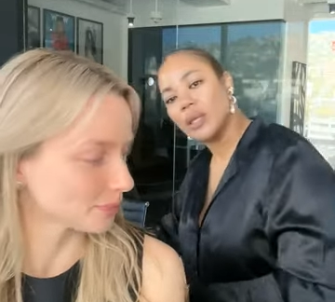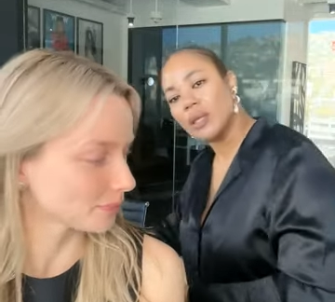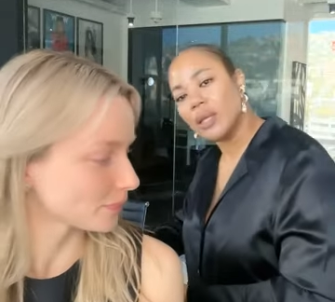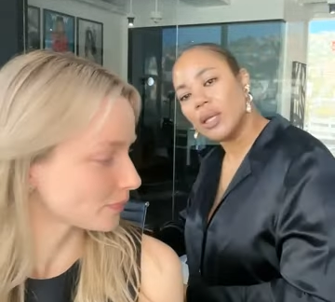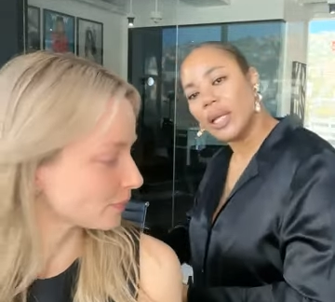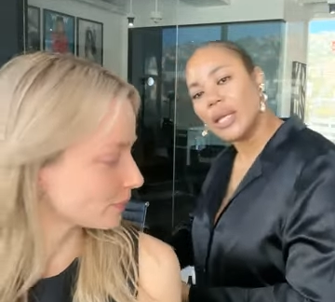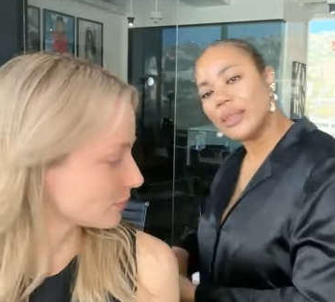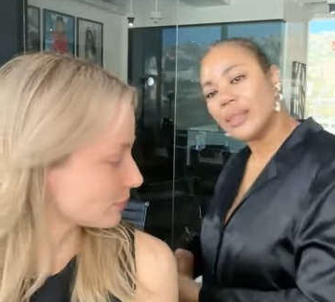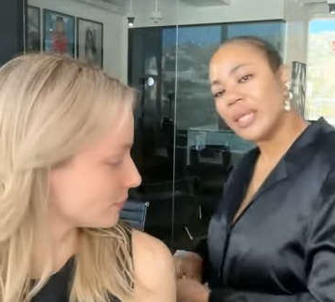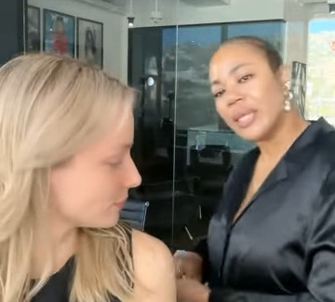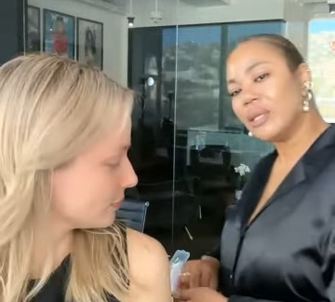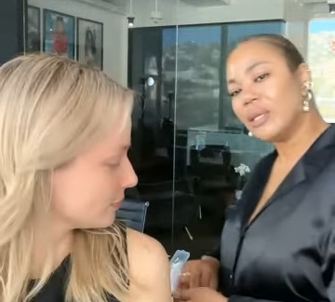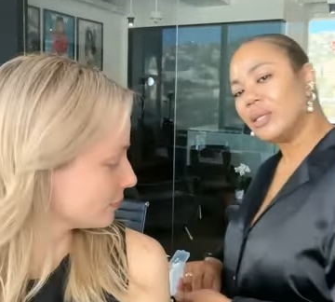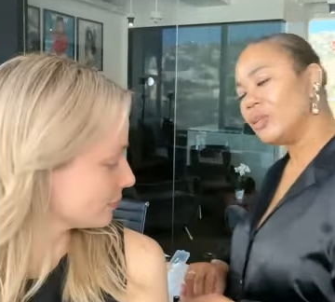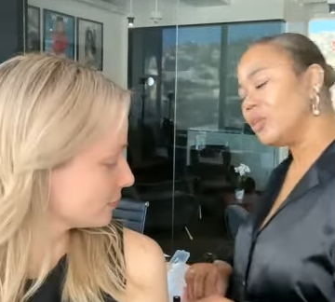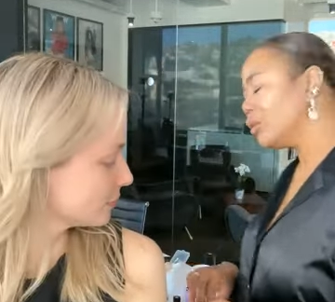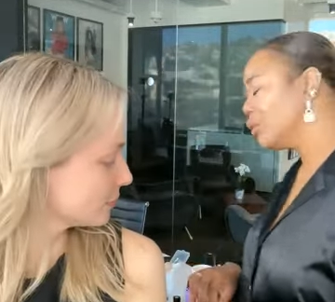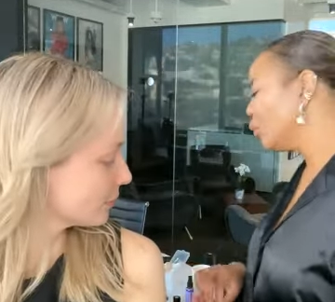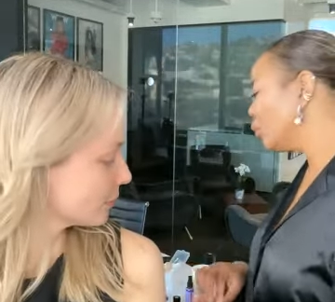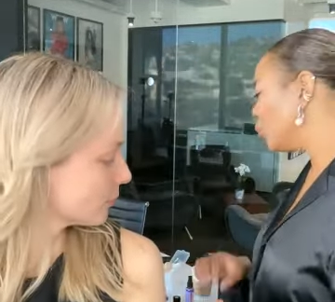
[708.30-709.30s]
Speaker 1: And I think,
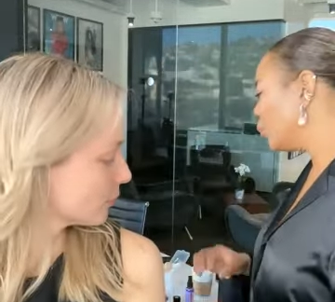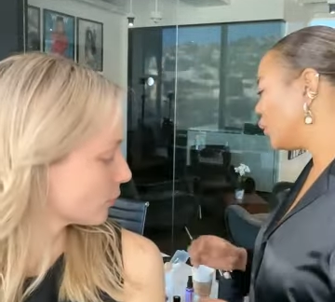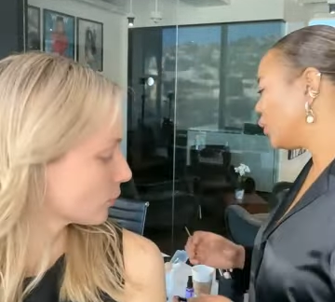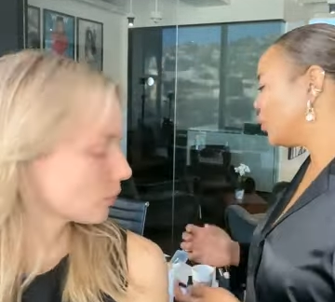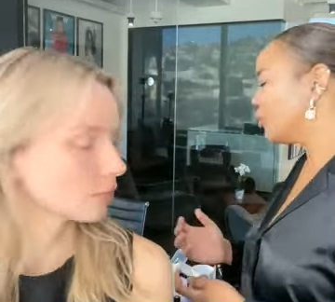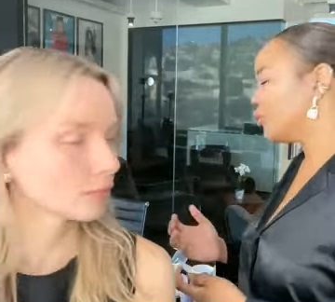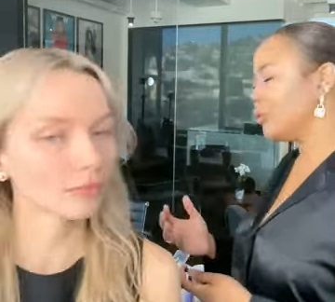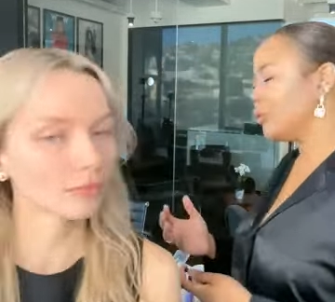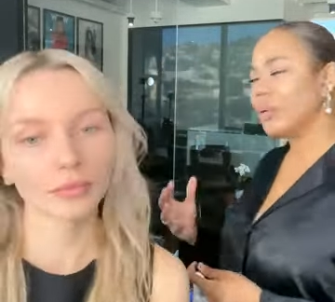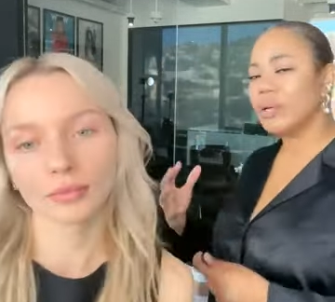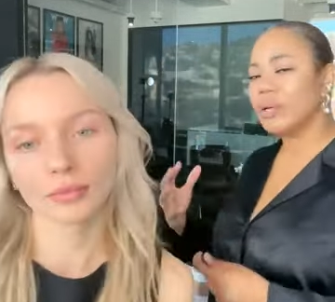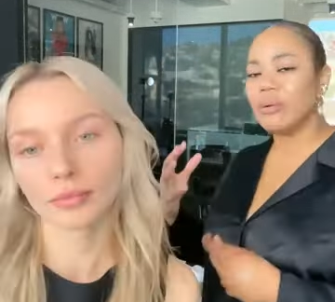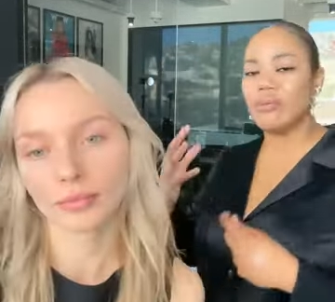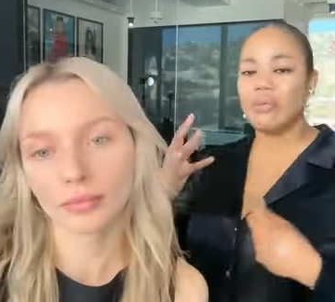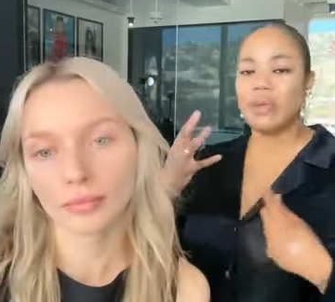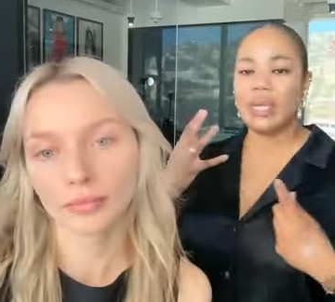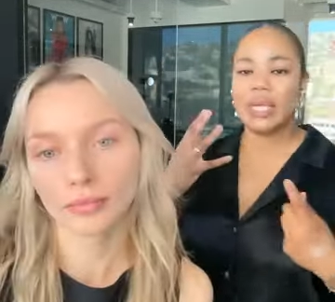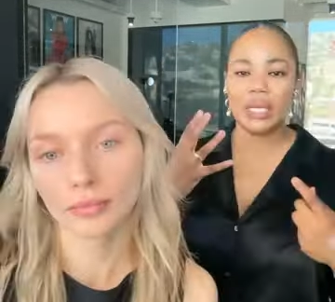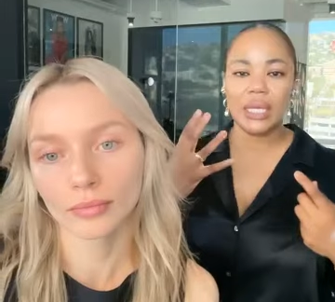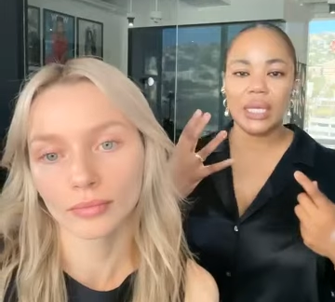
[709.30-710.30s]
you know, when you're doing a
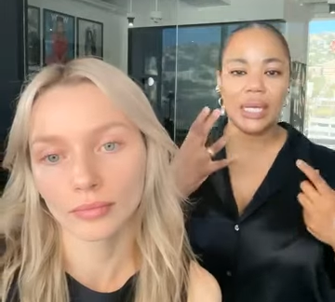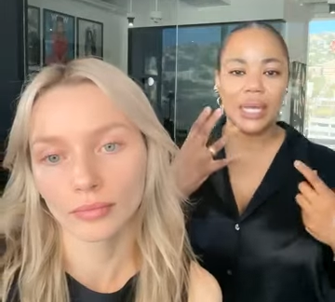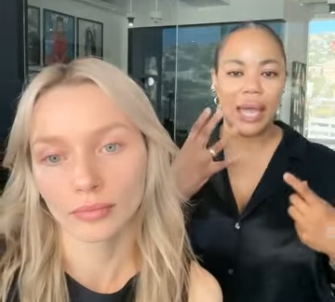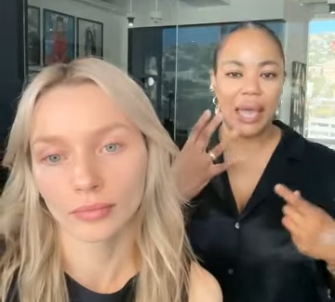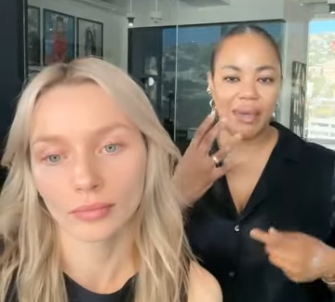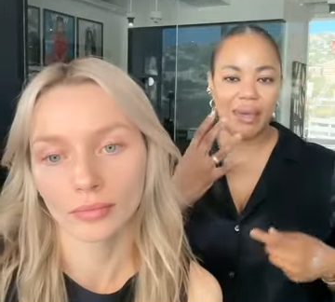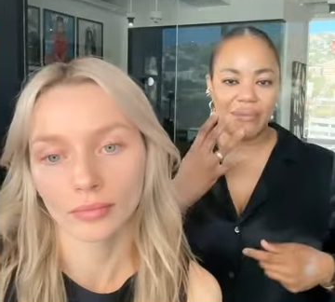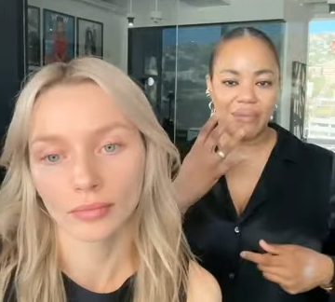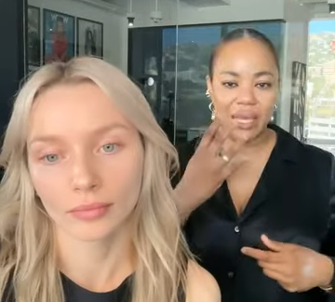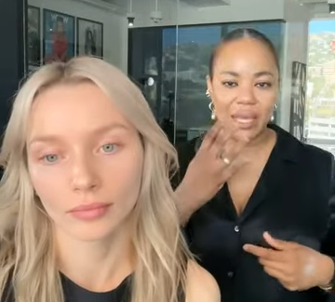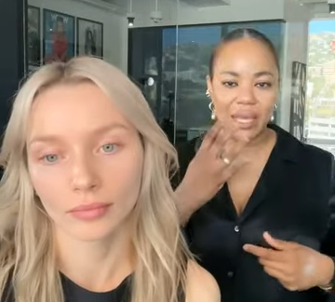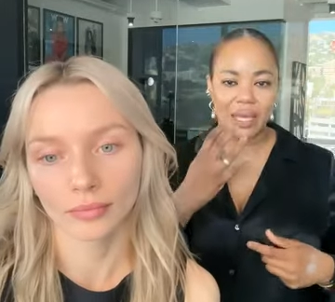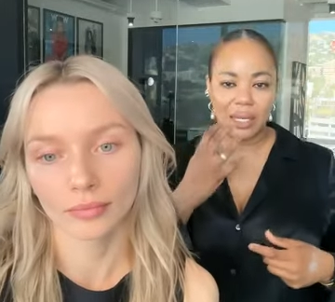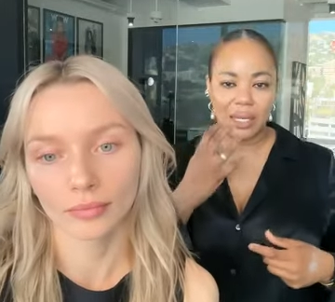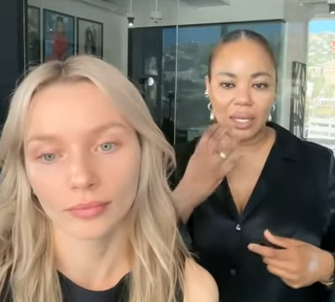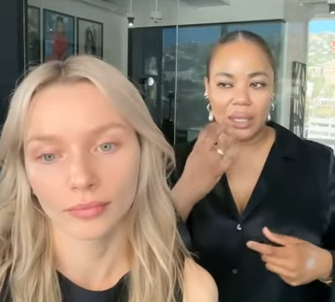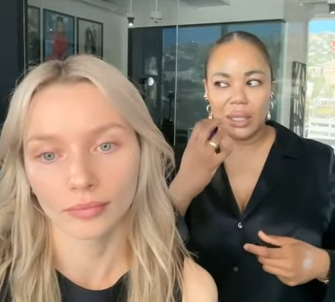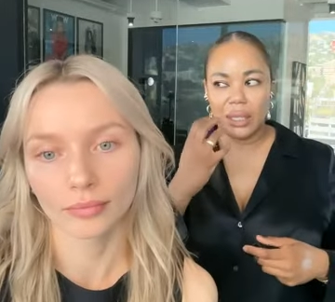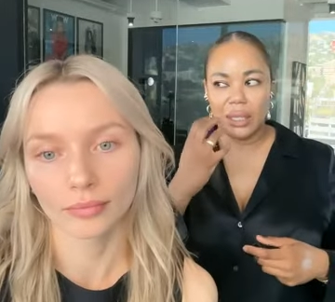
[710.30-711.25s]
really heavy,